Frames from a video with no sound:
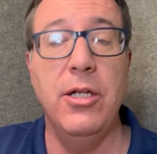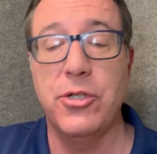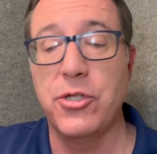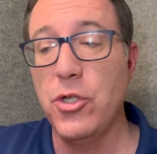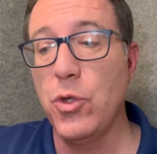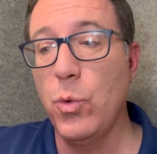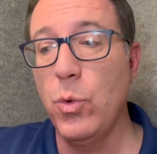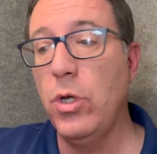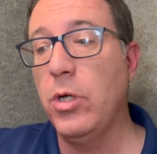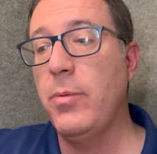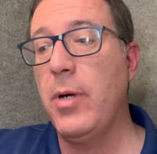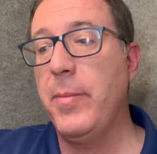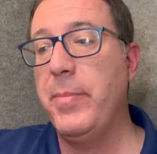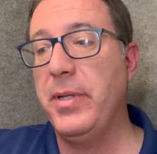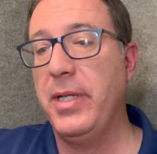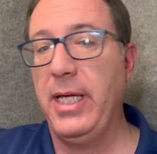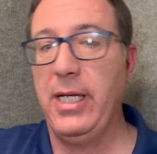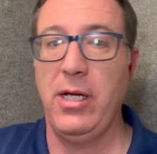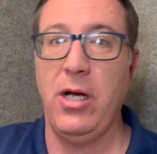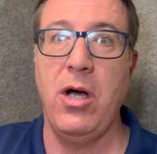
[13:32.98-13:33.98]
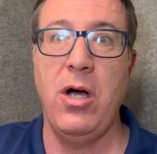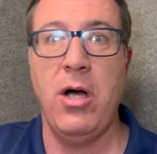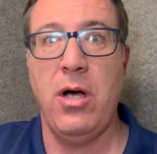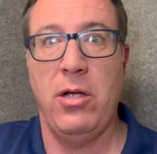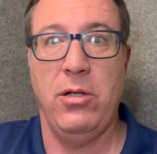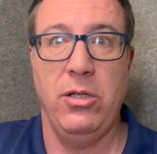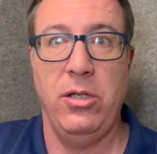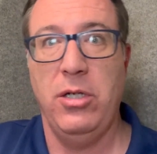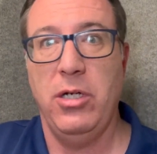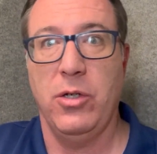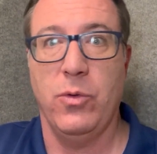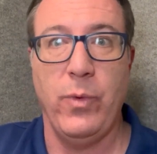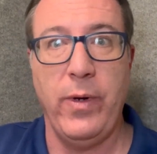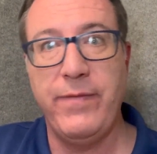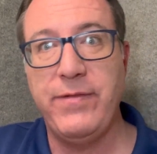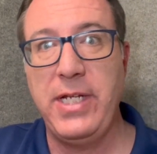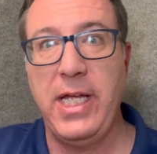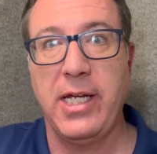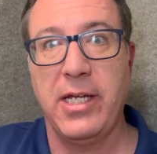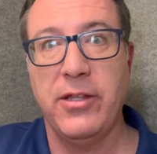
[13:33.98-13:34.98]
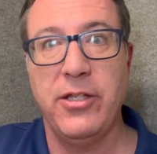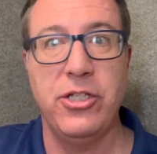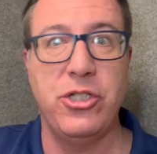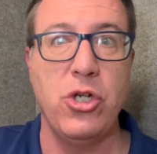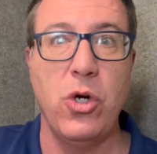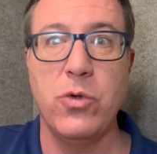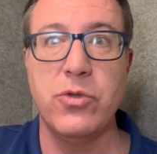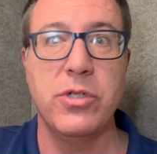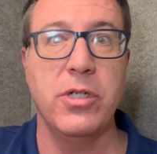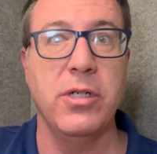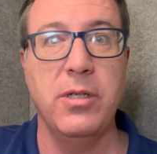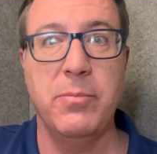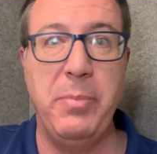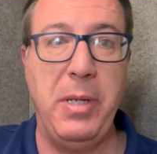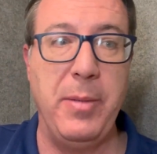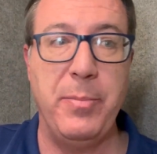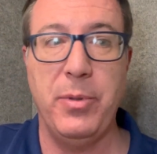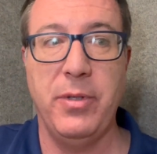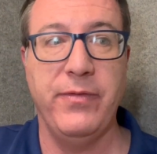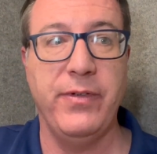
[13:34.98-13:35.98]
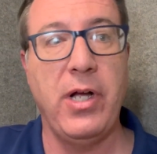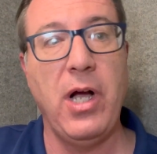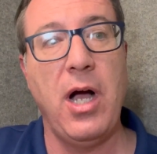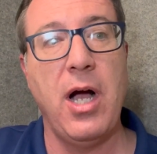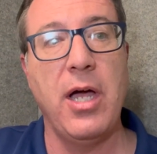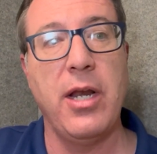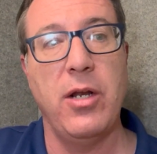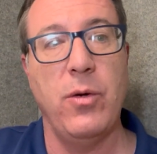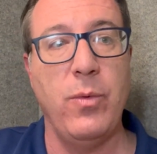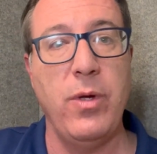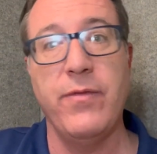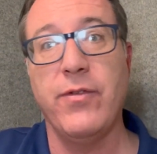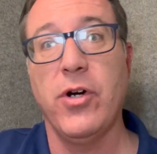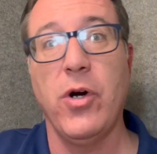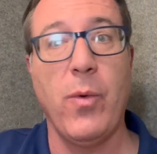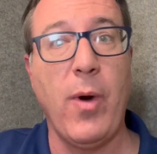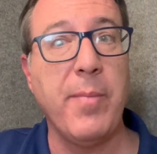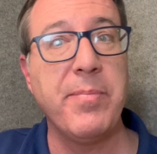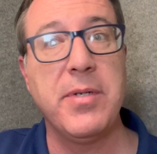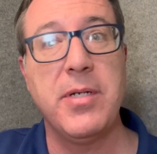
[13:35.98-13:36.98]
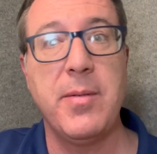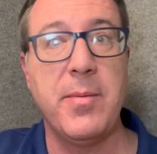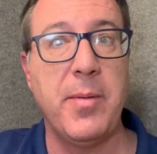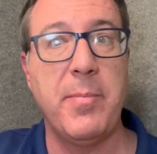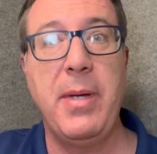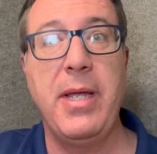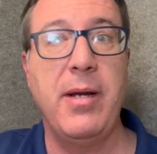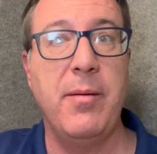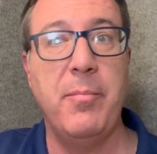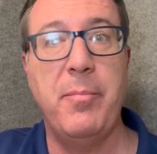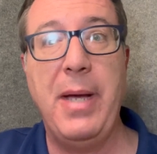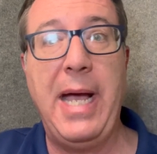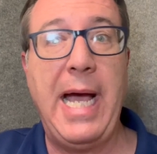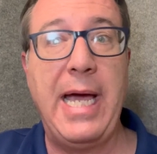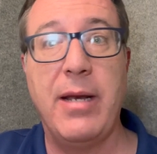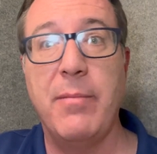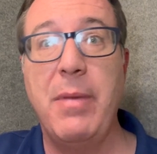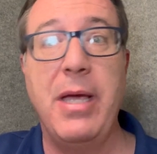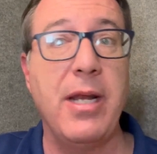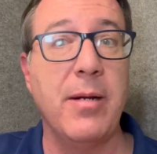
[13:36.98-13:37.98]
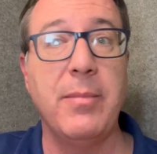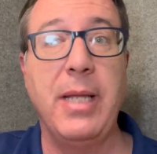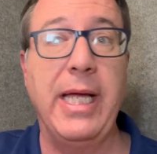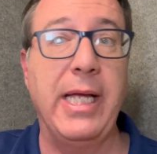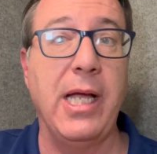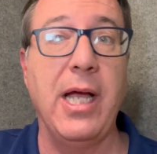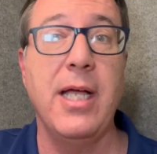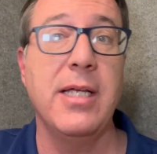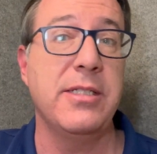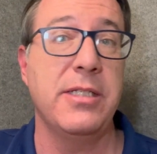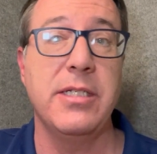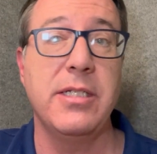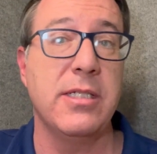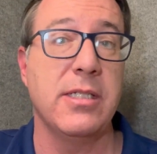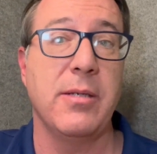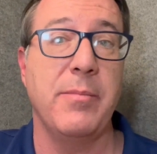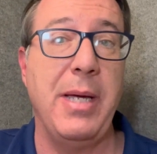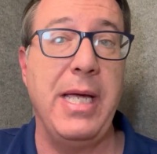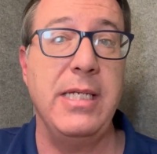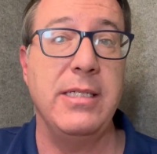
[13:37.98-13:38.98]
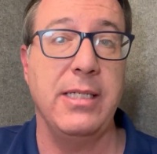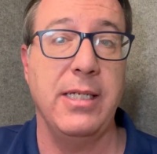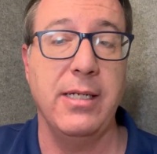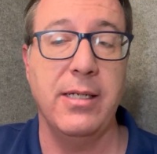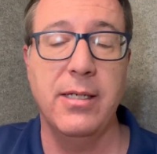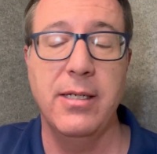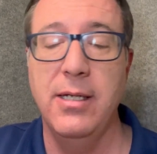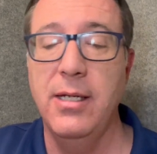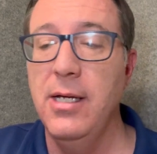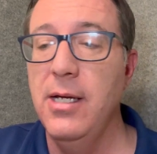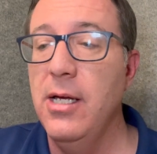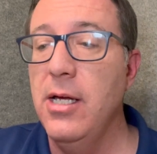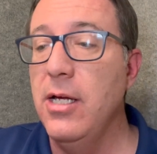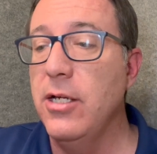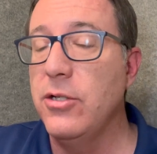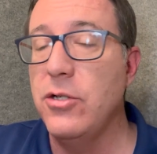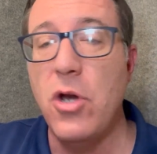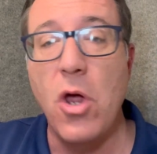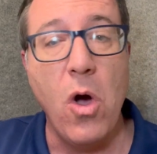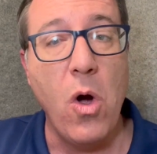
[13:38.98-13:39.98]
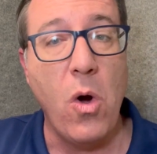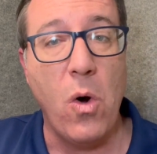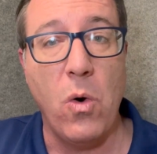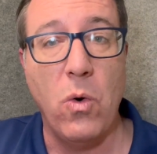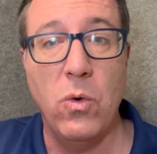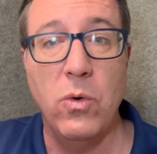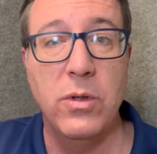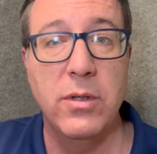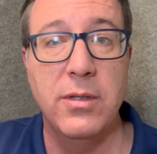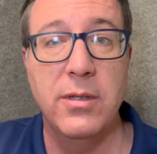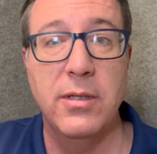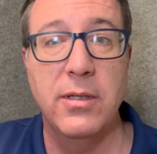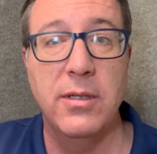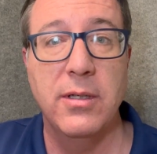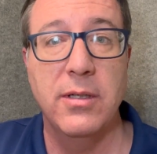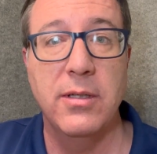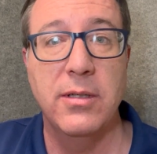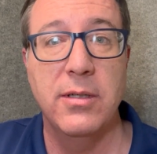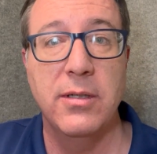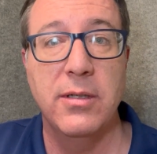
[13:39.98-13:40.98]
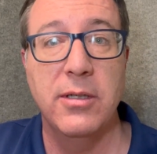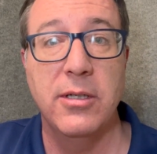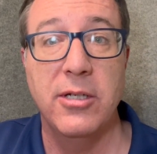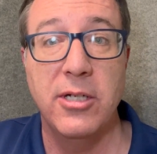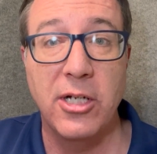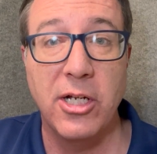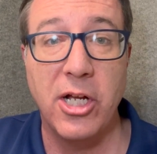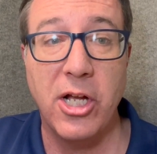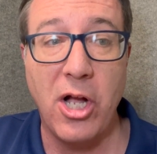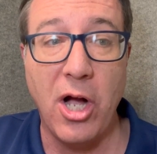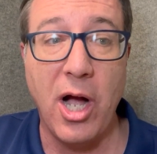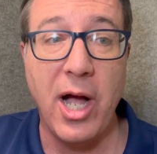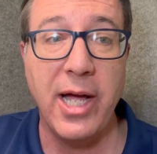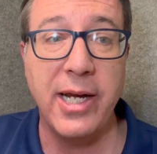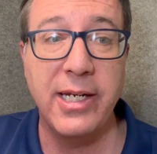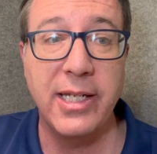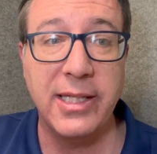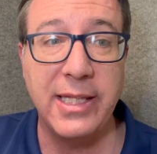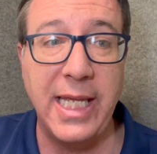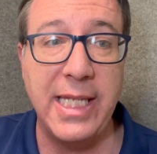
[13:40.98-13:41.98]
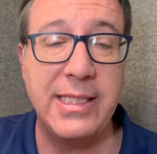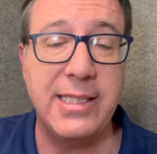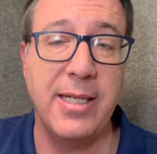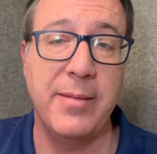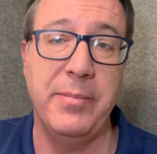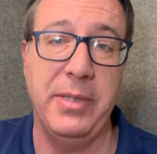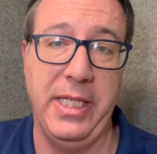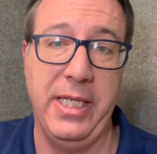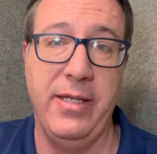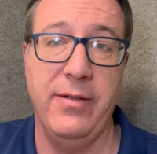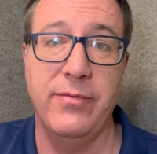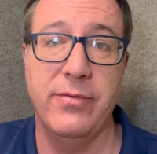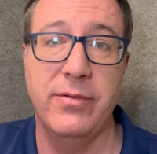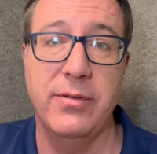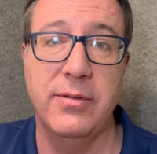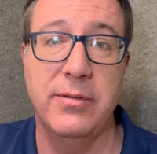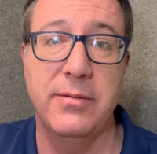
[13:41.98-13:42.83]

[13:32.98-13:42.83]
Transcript: so the world might be like, oh, look, we've taken the chosen people of God and we've corrupted them and made them bad and made them like us. This is amazing. No, God let them leave.